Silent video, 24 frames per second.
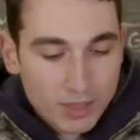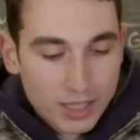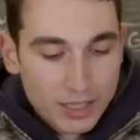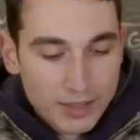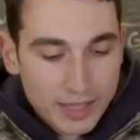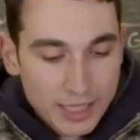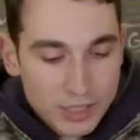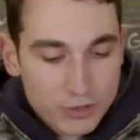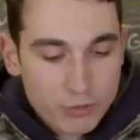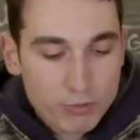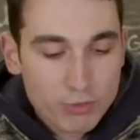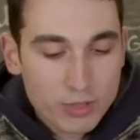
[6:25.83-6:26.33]

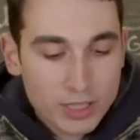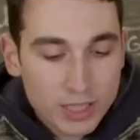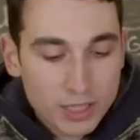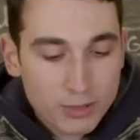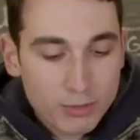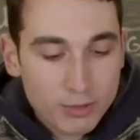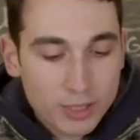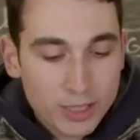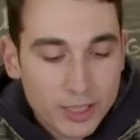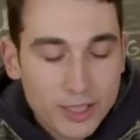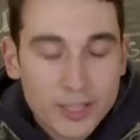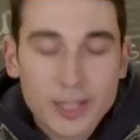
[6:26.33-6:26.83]
That's
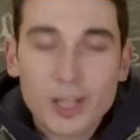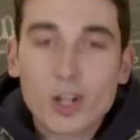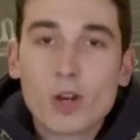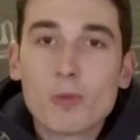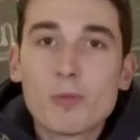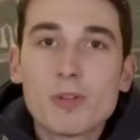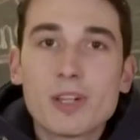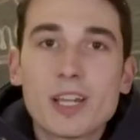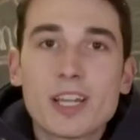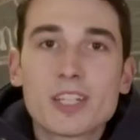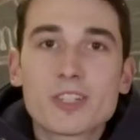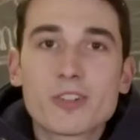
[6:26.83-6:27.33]
really, really good. I
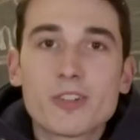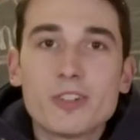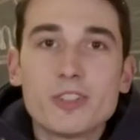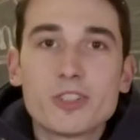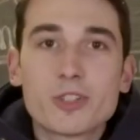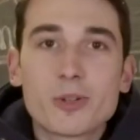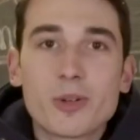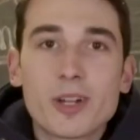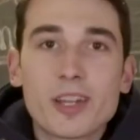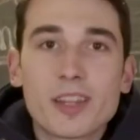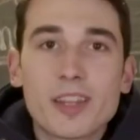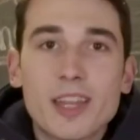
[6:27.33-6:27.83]
hope you guys are
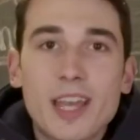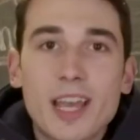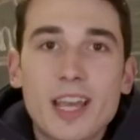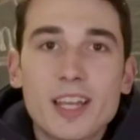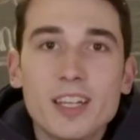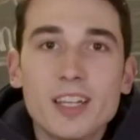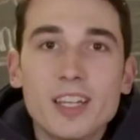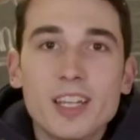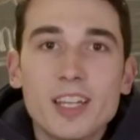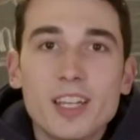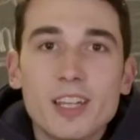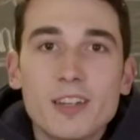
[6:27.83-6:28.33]
enjoying
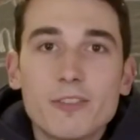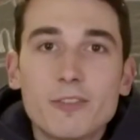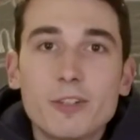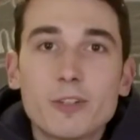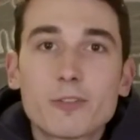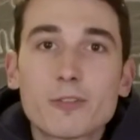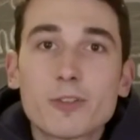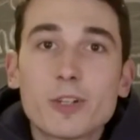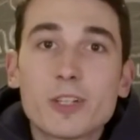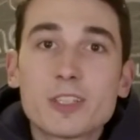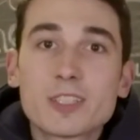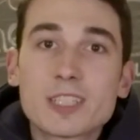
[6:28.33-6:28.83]
that.
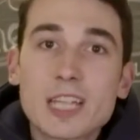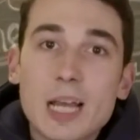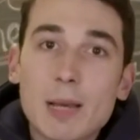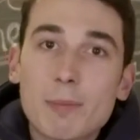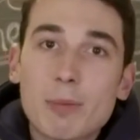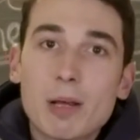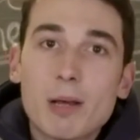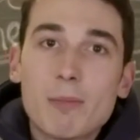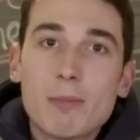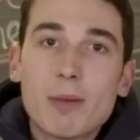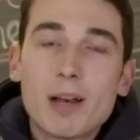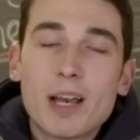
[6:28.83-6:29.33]
Feel free to
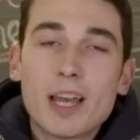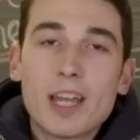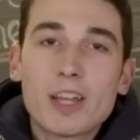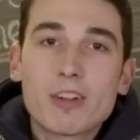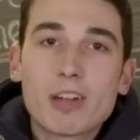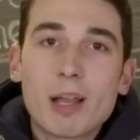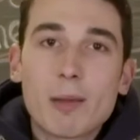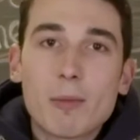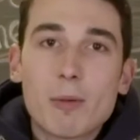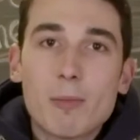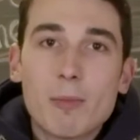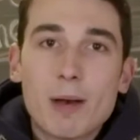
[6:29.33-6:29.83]
stop on by
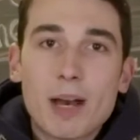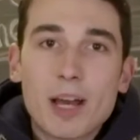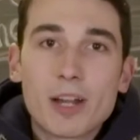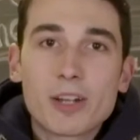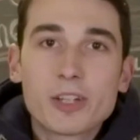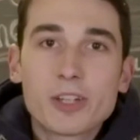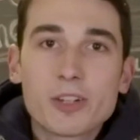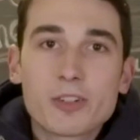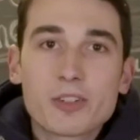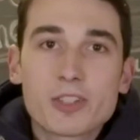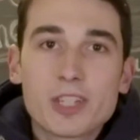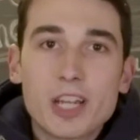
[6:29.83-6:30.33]
and grab a
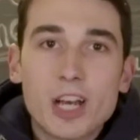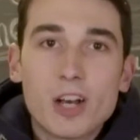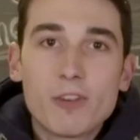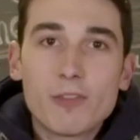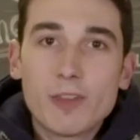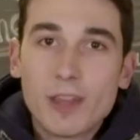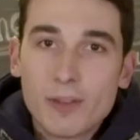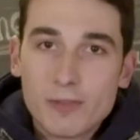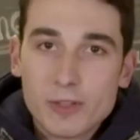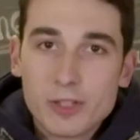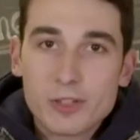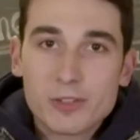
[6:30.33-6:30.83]
bottle
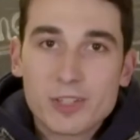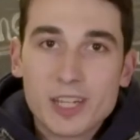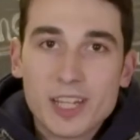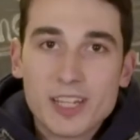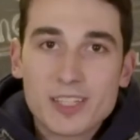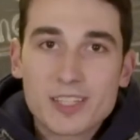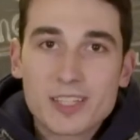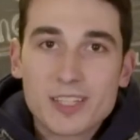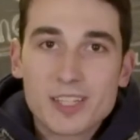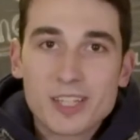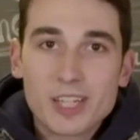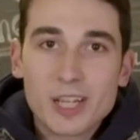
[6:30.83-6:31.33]
yourself after your
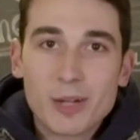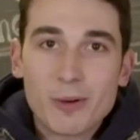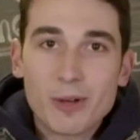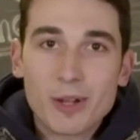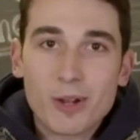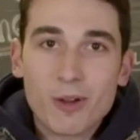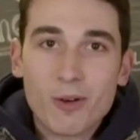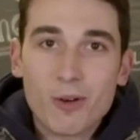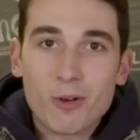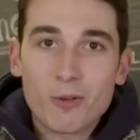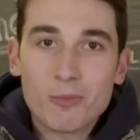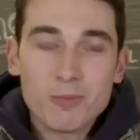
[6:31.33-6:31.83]
tasting to go
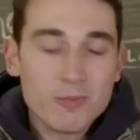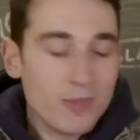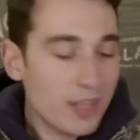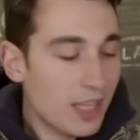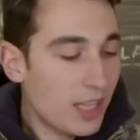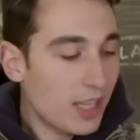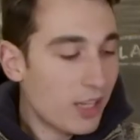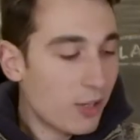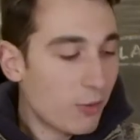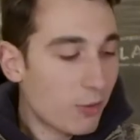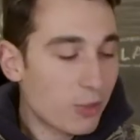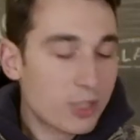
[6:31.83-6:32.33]
at home.
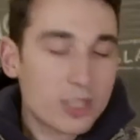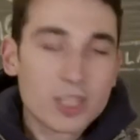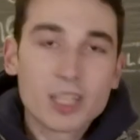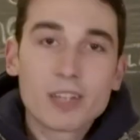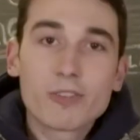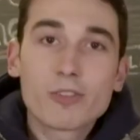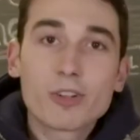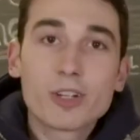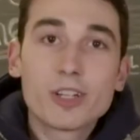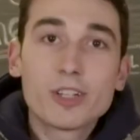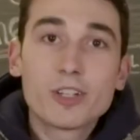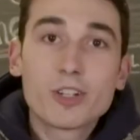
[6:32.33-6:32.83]
We're
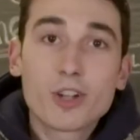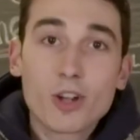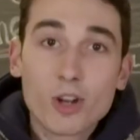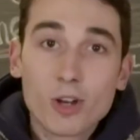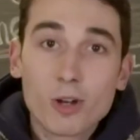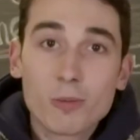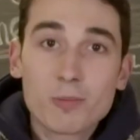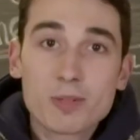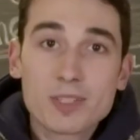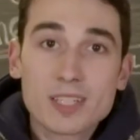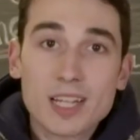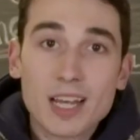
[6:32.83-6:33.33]
delivering
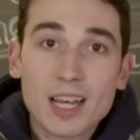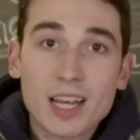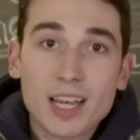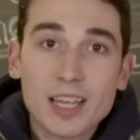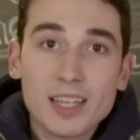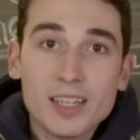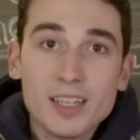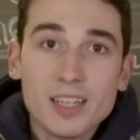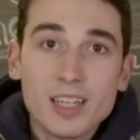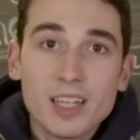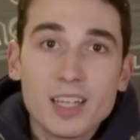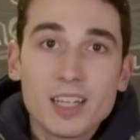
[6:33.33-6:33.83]

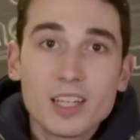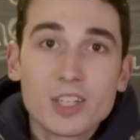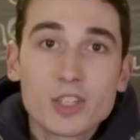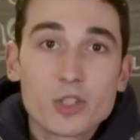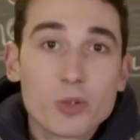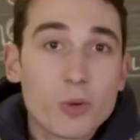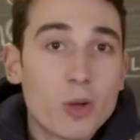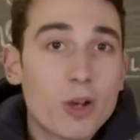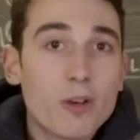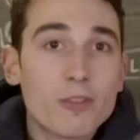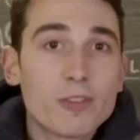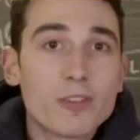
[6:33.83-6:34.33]
curbside,
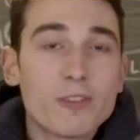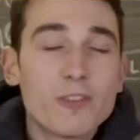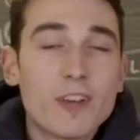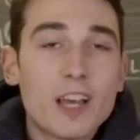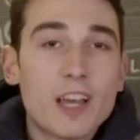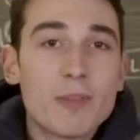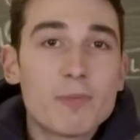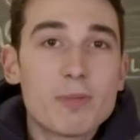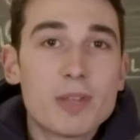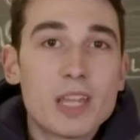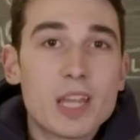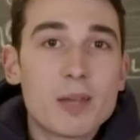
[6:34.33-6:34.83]
12 to
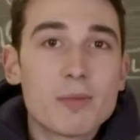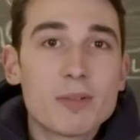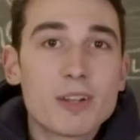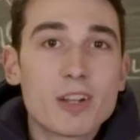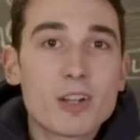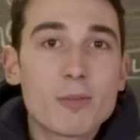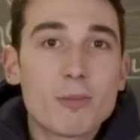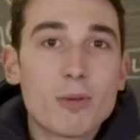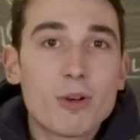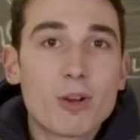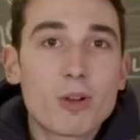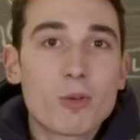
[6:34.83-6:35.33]
5 p.m.
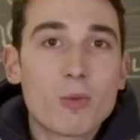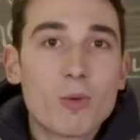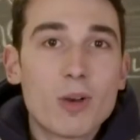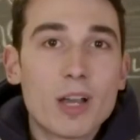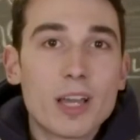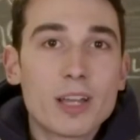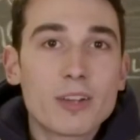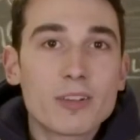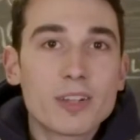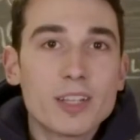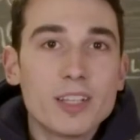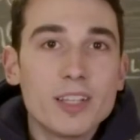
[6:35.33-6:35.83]
here at Baldwin
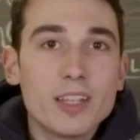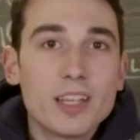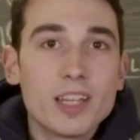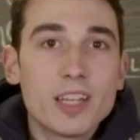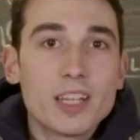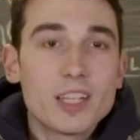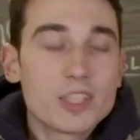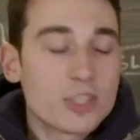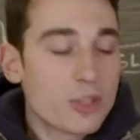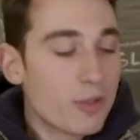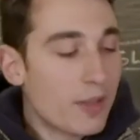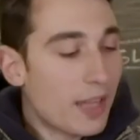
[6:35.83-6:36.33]
Winery.
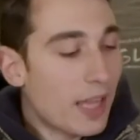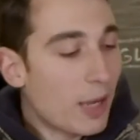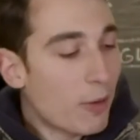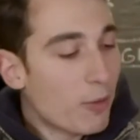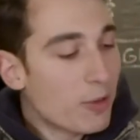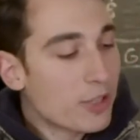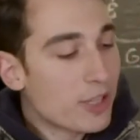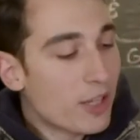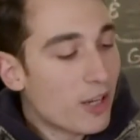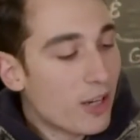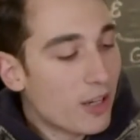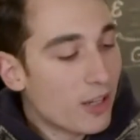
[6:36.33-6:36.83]
So that
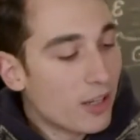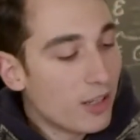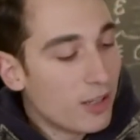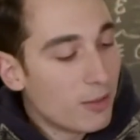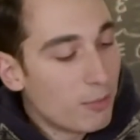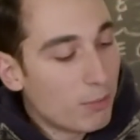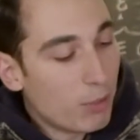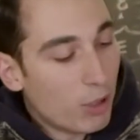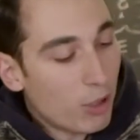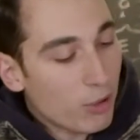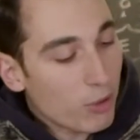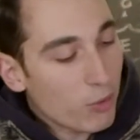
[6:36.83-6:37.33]
was our
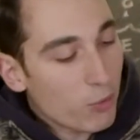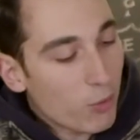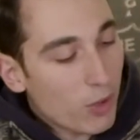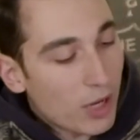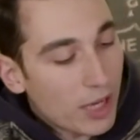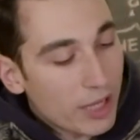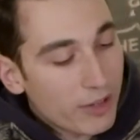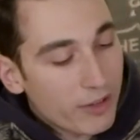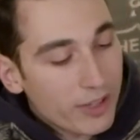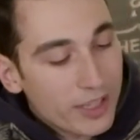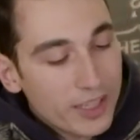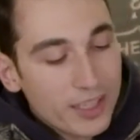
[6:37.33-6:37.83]
Baldwin
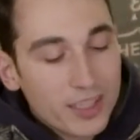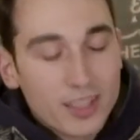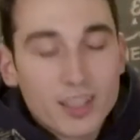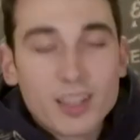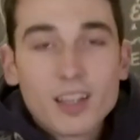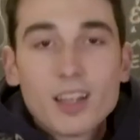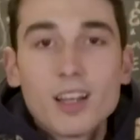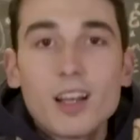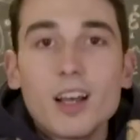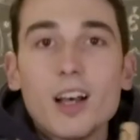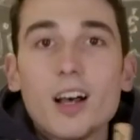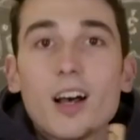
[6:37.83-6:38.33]
Winery
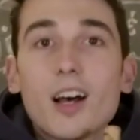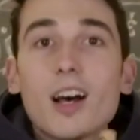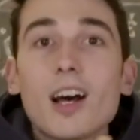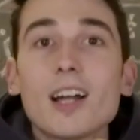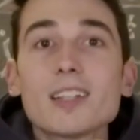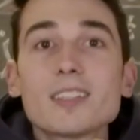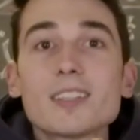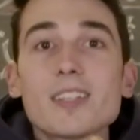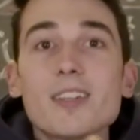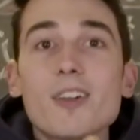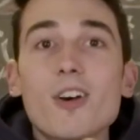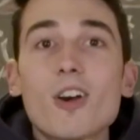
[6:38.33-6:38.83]

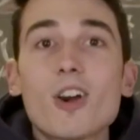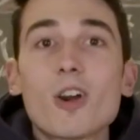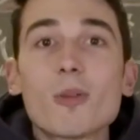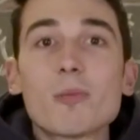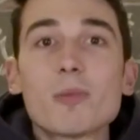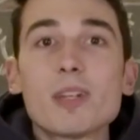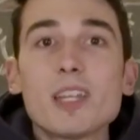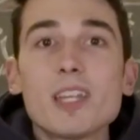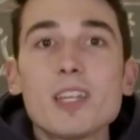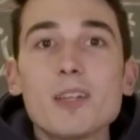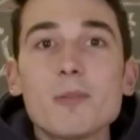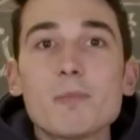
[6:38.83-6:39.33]
Hudson
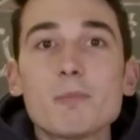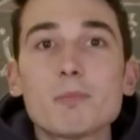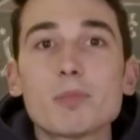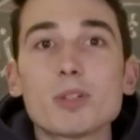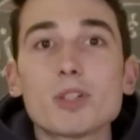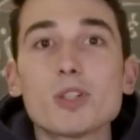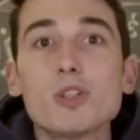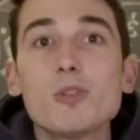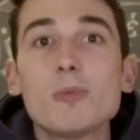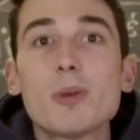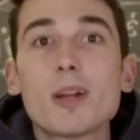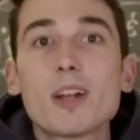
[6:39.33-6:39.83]
Harmony
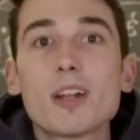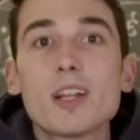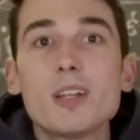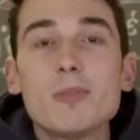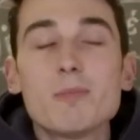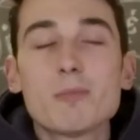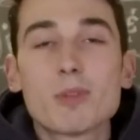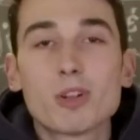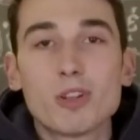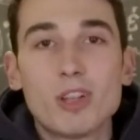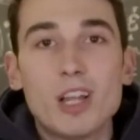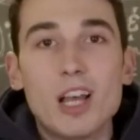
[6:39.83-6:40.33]
Blueberry
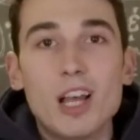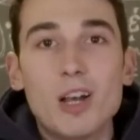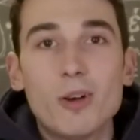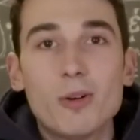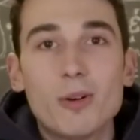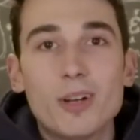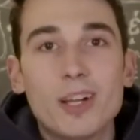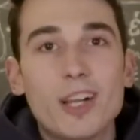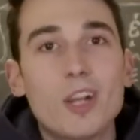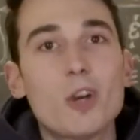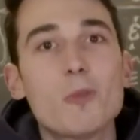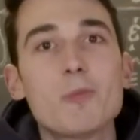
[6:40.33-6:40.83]

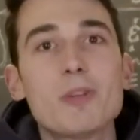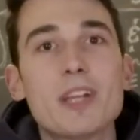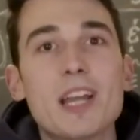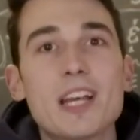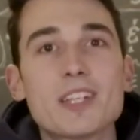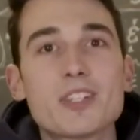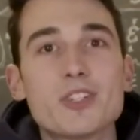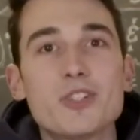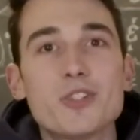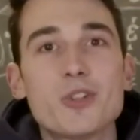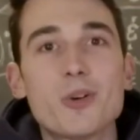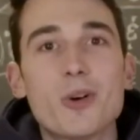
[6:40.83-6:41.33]
Merlot. I hope you
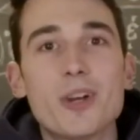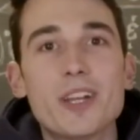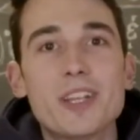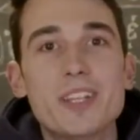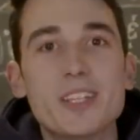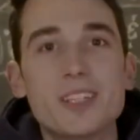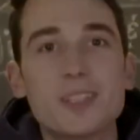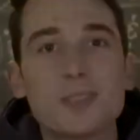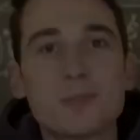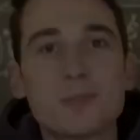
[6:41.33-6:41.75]
guys enjoyed.